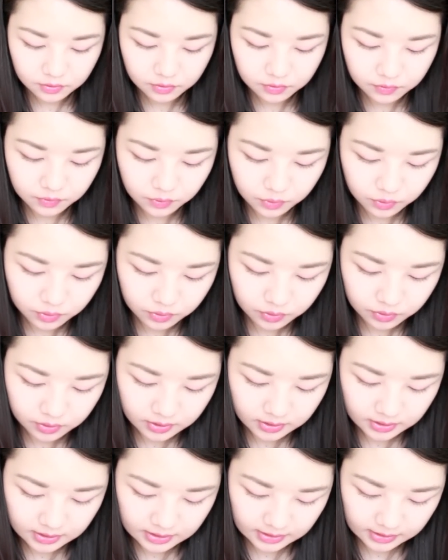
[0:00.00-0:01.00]
for,
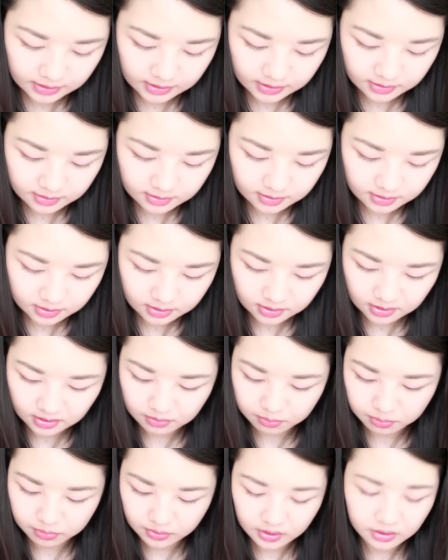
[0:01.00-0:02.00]
I guess, the
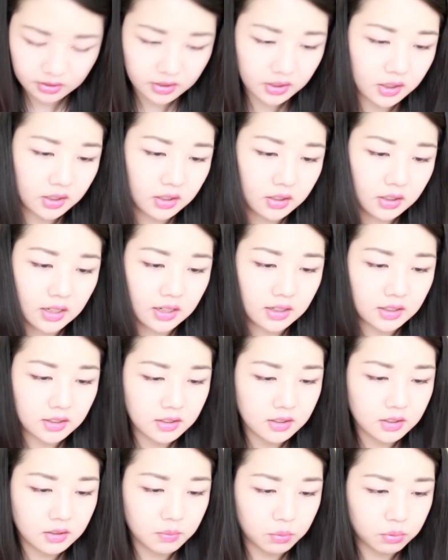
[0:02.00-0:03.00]
very
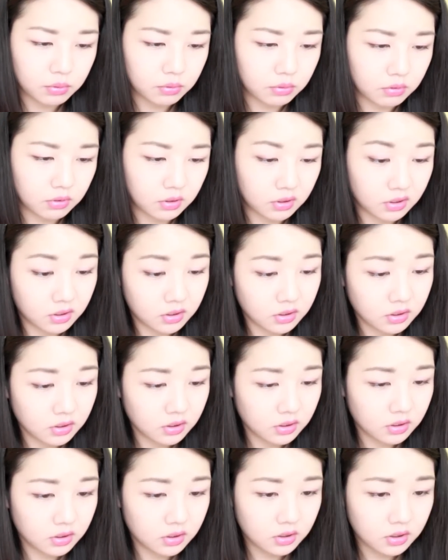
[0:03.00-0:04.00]
last
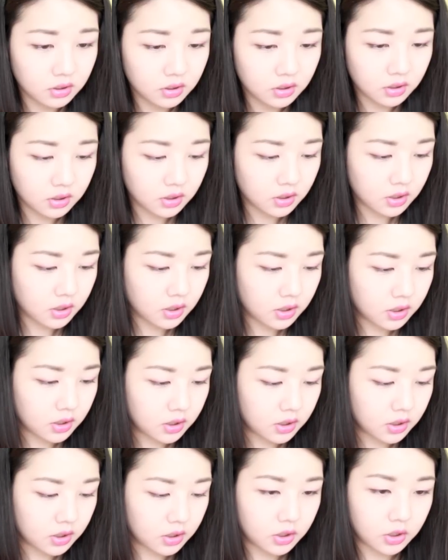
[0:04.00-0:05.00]
product.
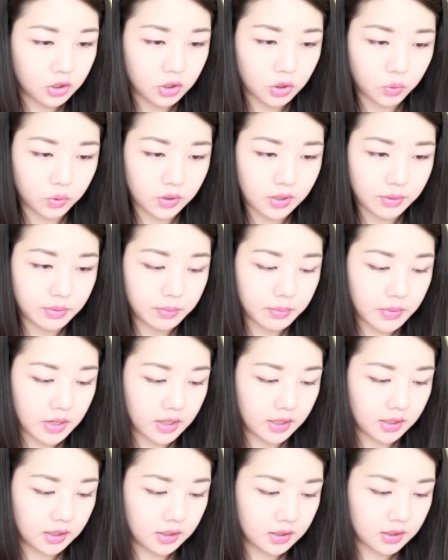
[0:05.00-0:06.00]
No, never
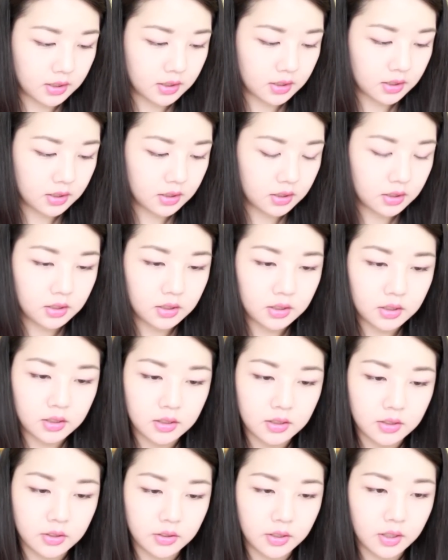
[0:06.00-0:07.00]
mind.
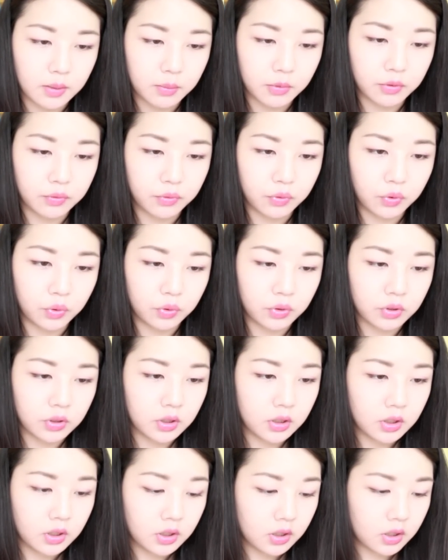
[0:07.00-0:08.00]
Okay, I'm confused.
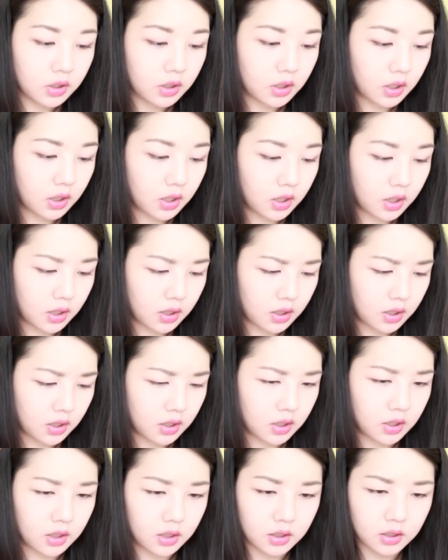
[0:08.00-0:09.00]

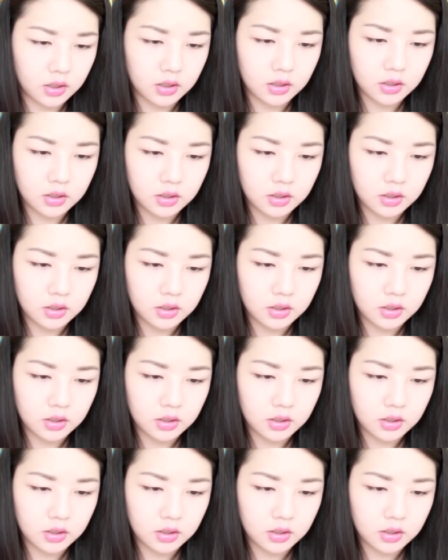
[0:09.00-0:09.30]
Where